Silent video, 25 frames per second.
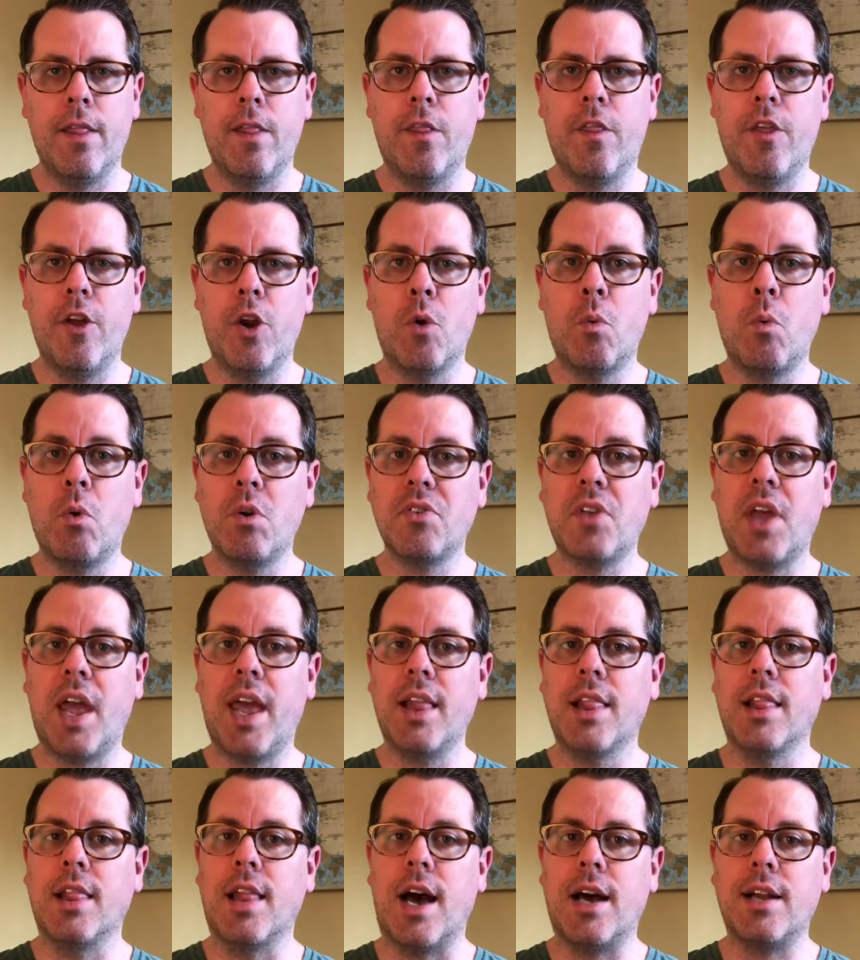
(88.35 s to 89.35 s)
there was a
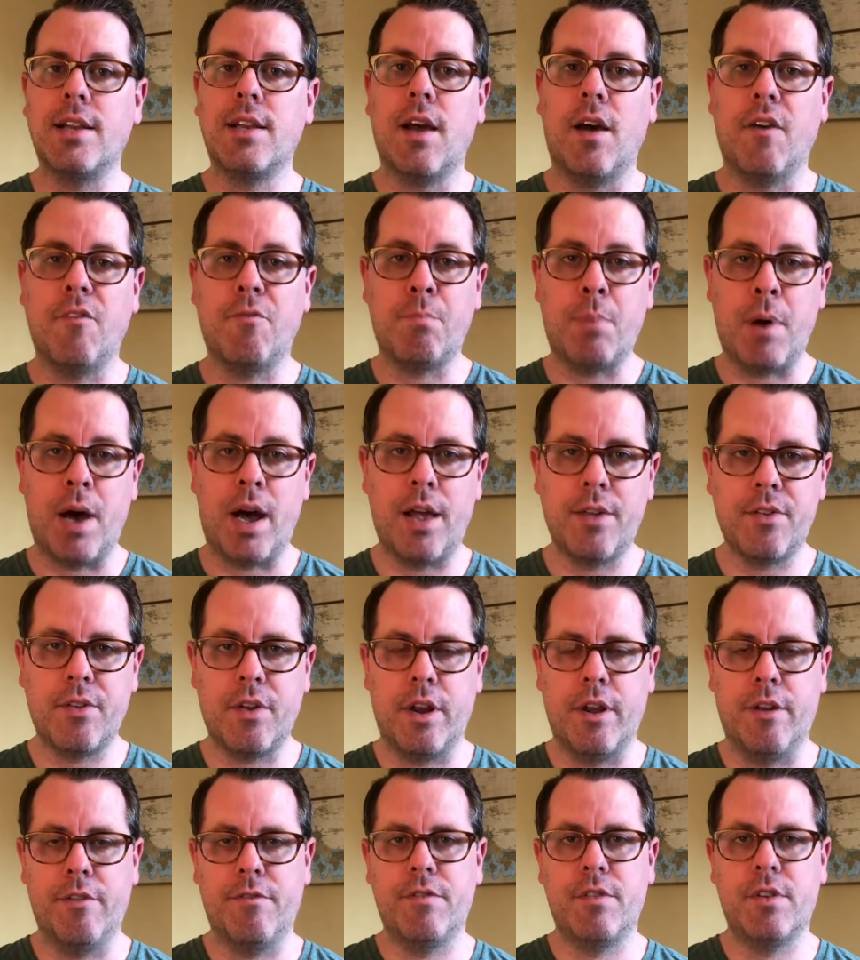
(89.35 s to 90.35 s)
lot of
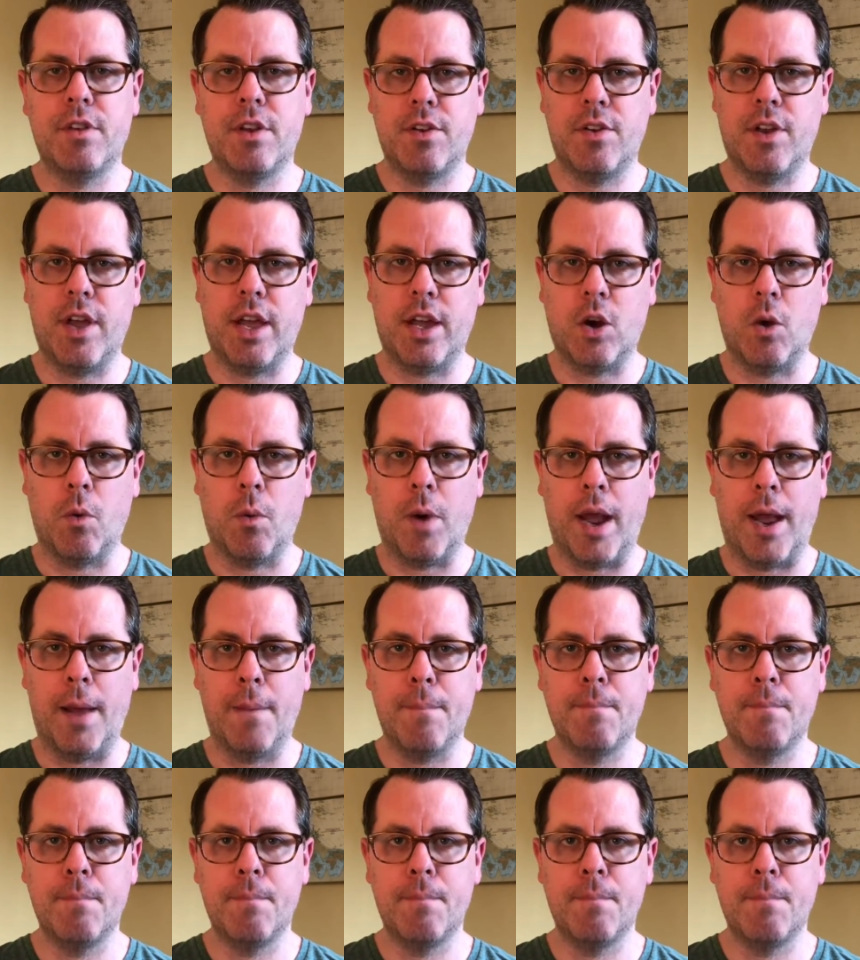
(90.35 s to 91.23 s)
positive to take away.